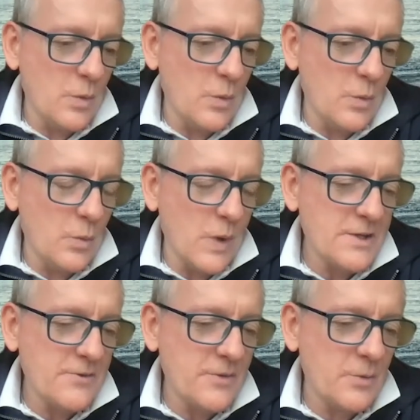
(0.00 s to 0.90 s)
one
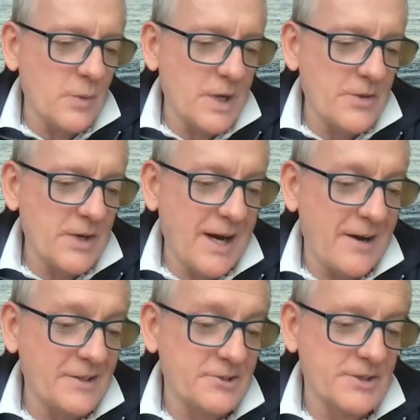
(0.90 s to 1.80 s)
of the
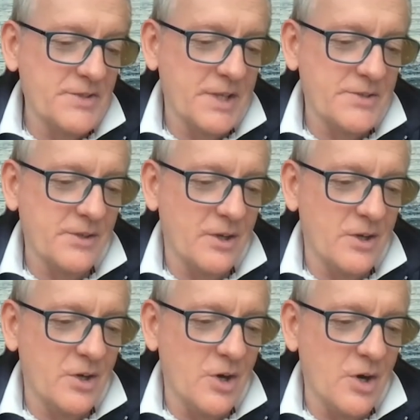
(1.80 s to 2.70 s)
characteristics
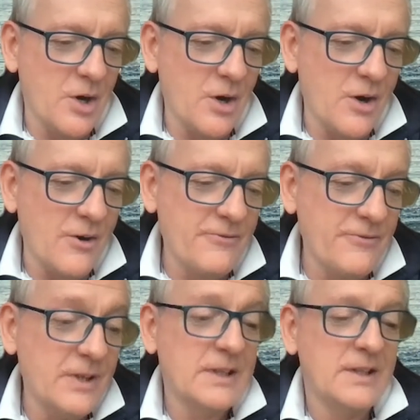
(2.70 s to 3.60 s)

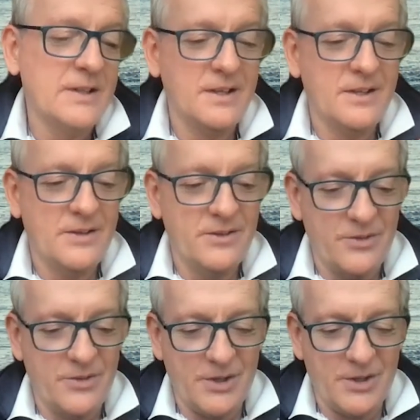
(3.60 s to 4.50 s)
of
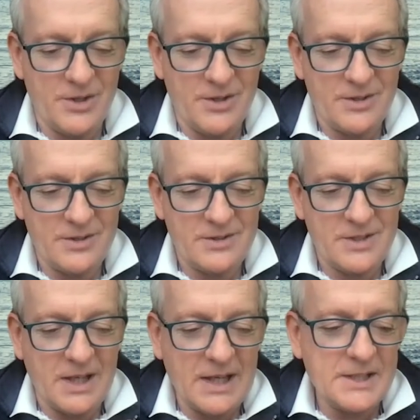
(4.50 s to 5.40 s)
the
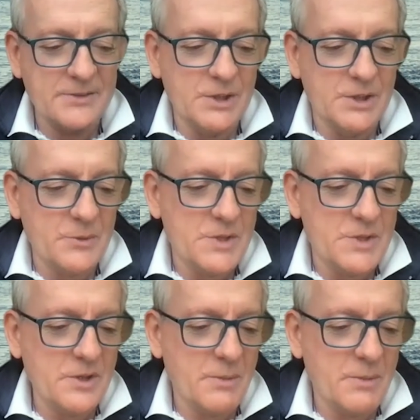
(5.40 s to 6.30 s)
kind of learning we're
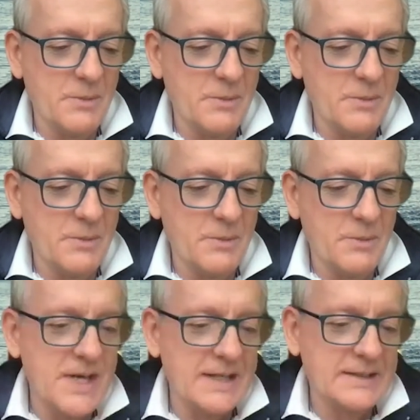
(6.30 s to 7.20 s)
talking about is
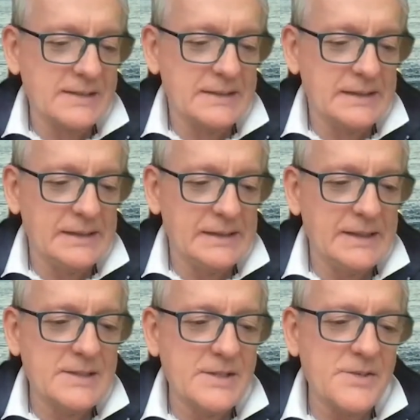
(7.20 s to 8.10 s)
that
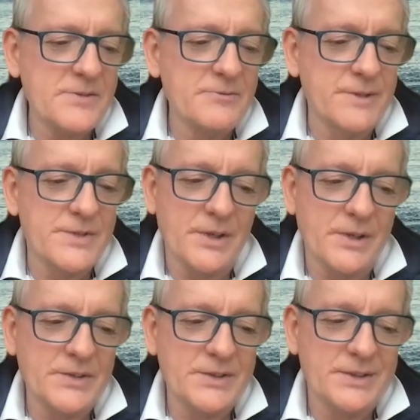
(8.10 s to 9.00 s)
it doesn't
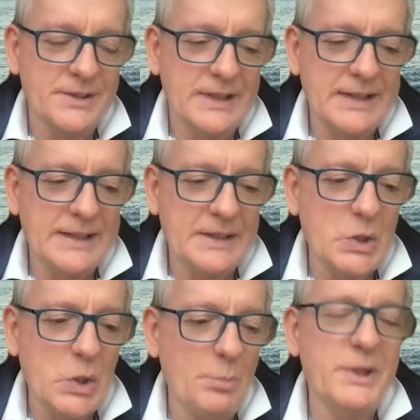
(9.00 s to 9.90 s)
result in
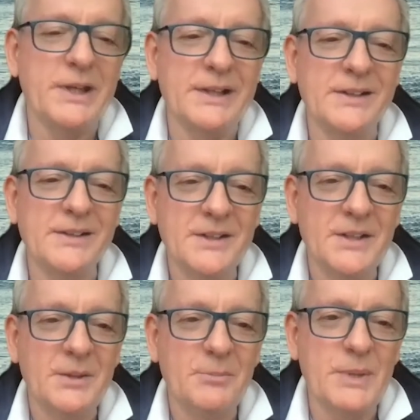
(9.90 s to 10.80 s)
copying
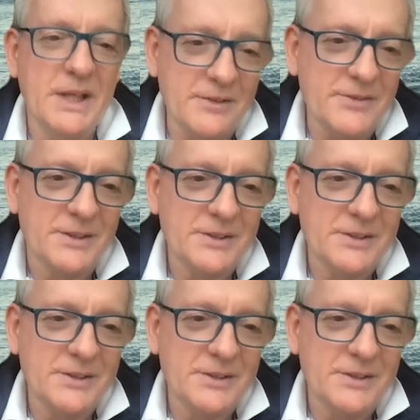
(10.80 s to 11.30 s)
behavior.